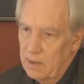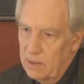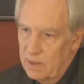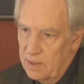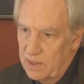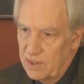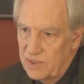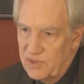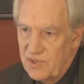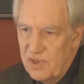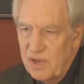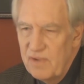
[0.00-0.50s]

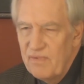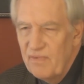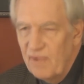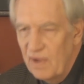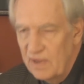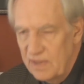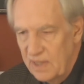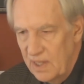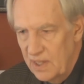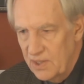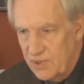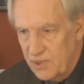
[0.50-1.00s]
The chief
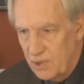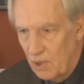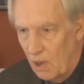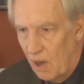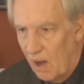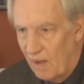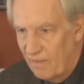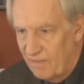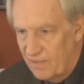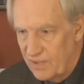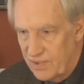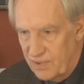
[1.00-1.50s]
financial
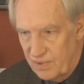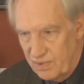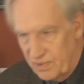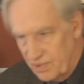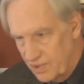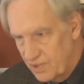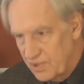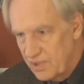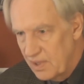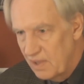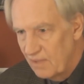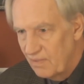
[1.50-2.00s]
officers,
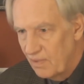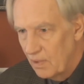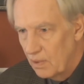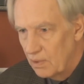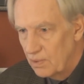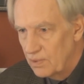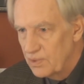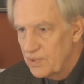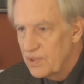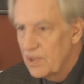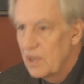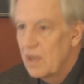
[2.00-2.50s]

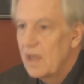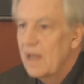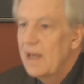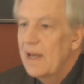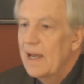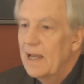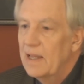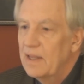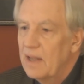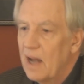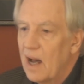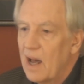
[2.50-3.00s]
CFOs,
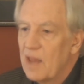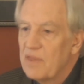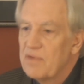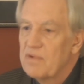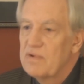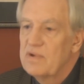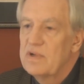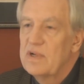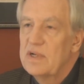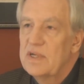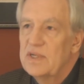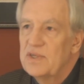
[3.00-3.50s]
and
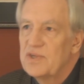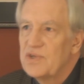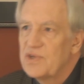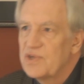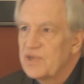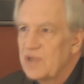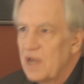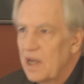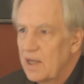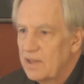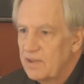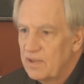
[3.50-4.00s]
other
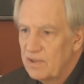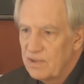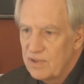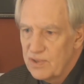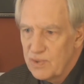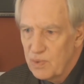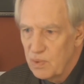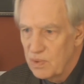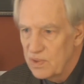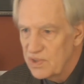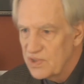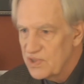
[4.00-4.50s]

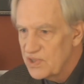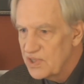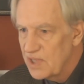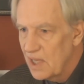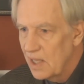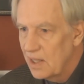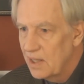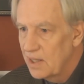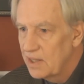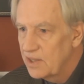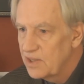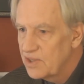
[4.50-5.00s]
insiders were
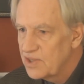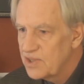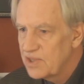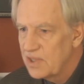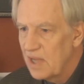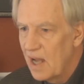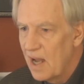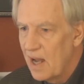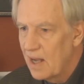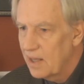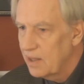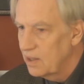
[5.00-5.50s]
selling
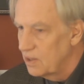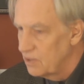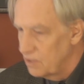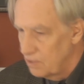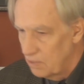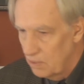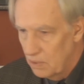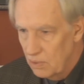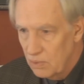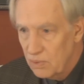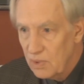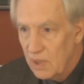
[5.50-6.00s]
stock in
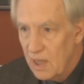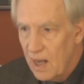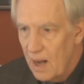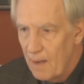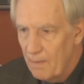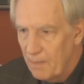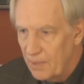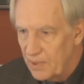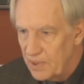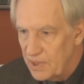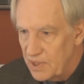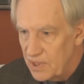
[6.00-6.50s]
their own
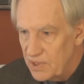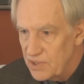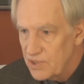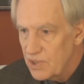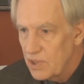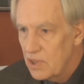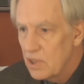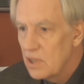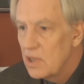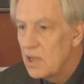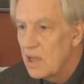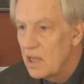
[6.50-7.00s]

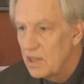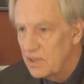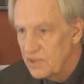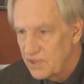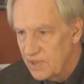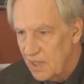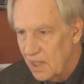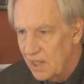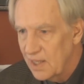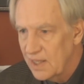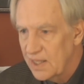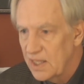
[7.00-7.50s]
companies and
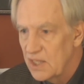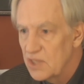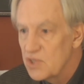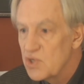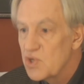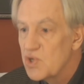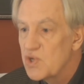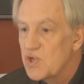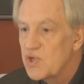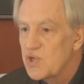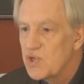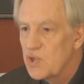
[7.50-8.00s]
selling it
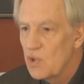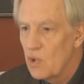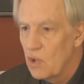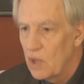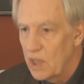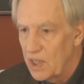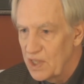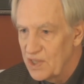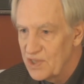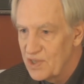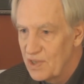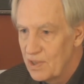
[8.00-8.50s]

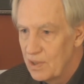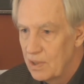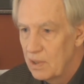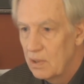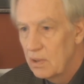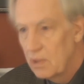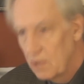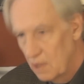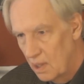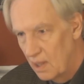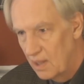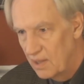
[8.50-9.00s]
short.
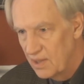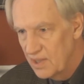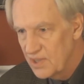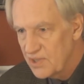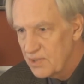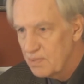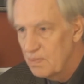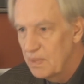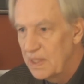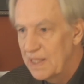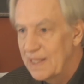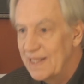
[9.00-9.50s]
And
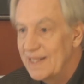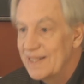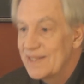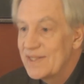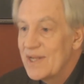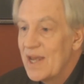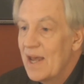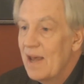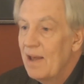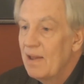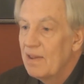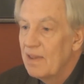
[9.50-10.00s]
this
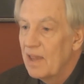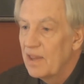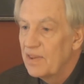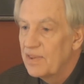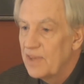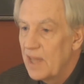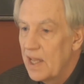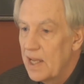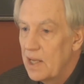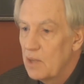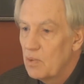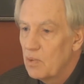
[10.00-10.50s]
means that
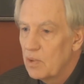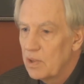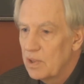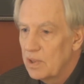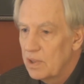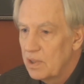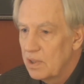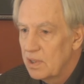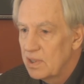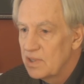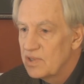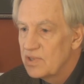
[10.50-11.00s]
they
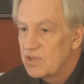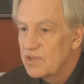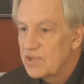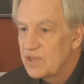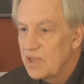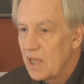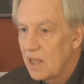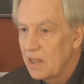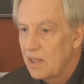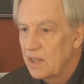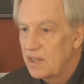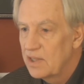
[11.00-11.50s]
were
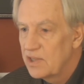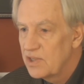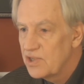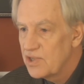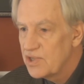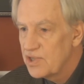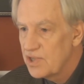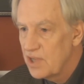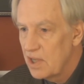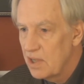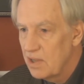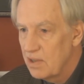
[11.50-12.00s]
selling
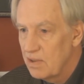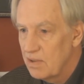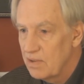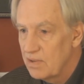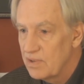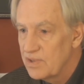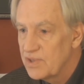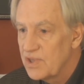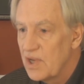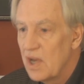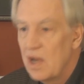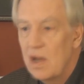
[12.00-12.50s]

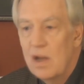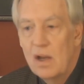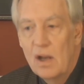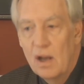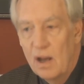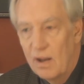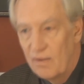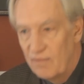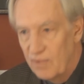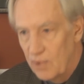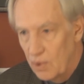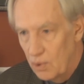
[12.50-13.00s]
shares
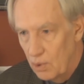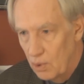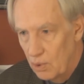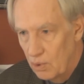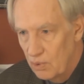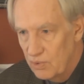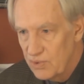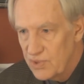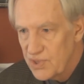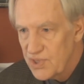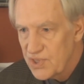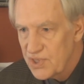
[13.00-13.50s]
of their
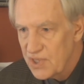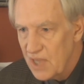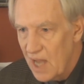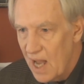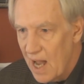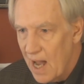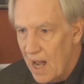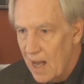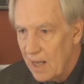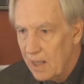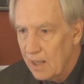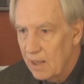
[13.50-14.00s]
own
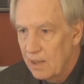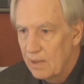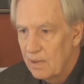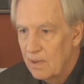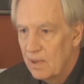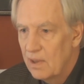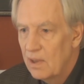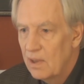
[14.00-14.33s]
stock